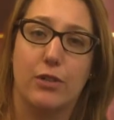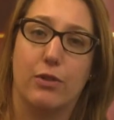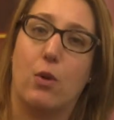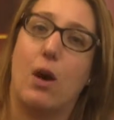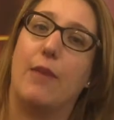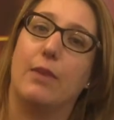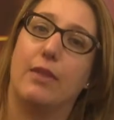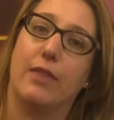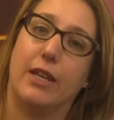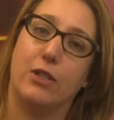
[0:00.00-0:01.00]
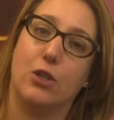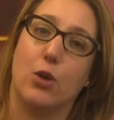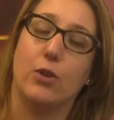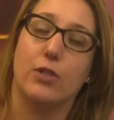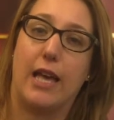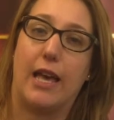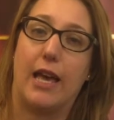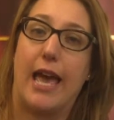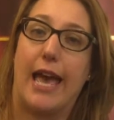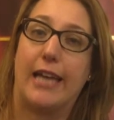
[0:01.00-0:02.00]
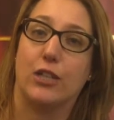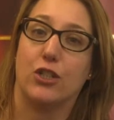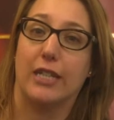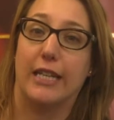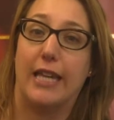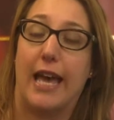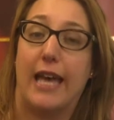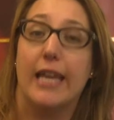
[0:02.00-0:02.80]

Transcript: a requirement that a doctor actually